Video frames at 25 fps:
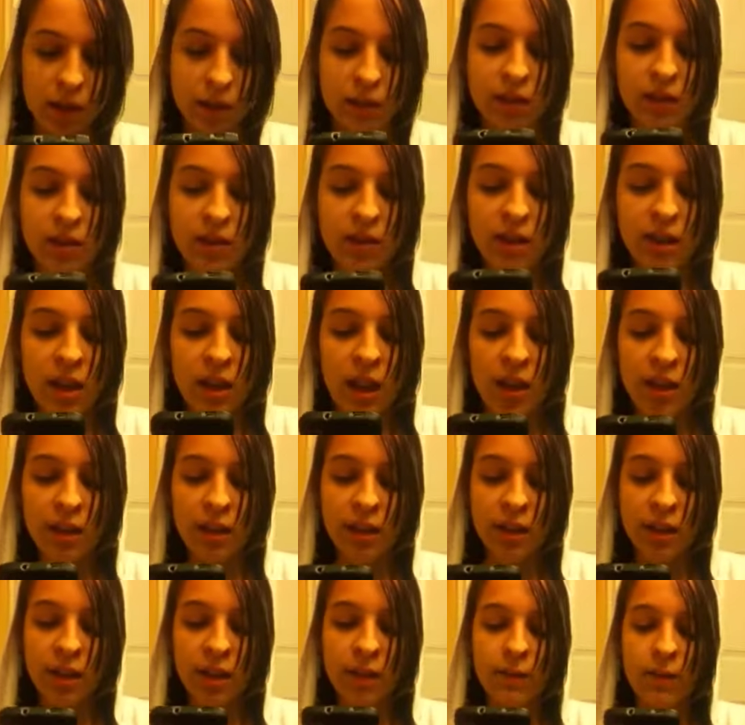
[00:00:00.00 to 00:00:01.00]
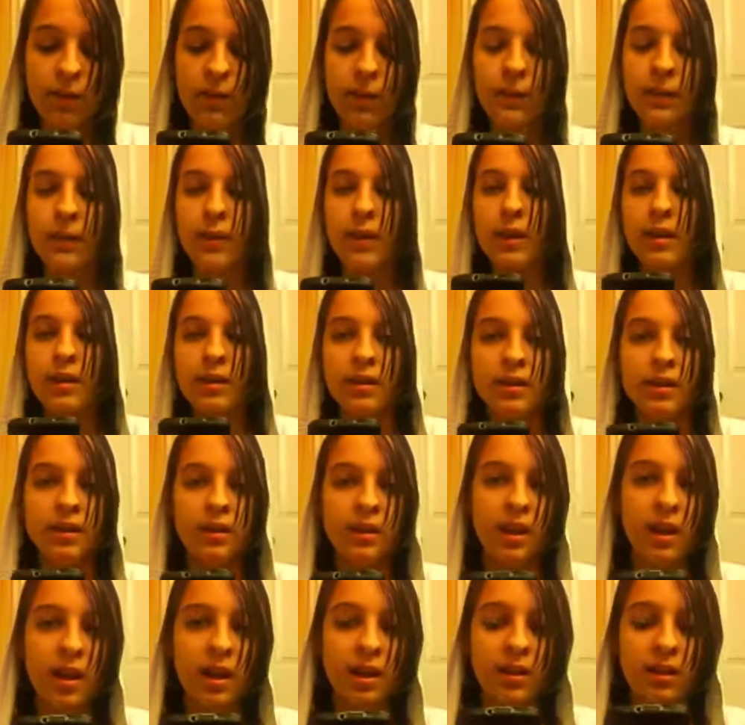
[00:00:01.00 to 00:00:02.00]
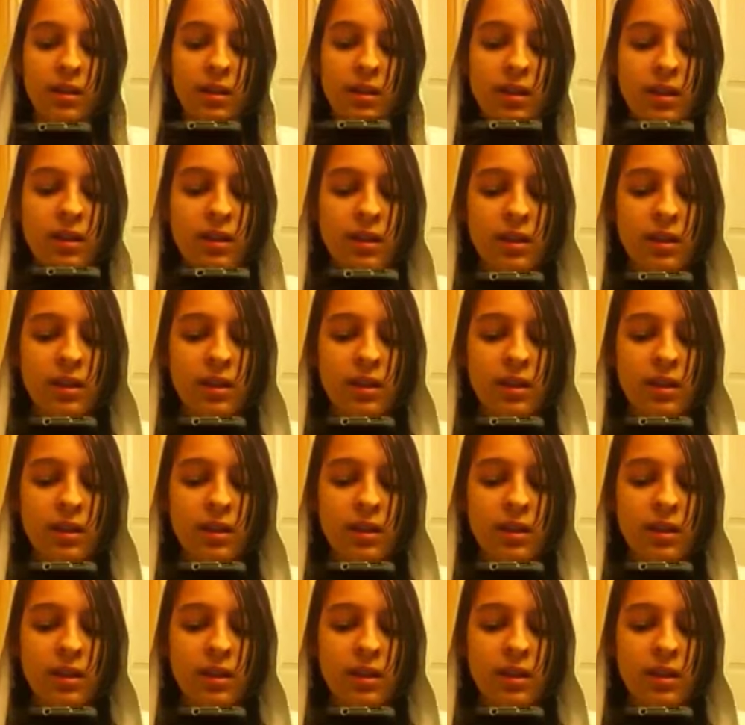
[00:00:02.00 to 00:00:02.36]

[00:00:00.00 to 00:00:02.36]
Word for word: Does it get to come from the internet?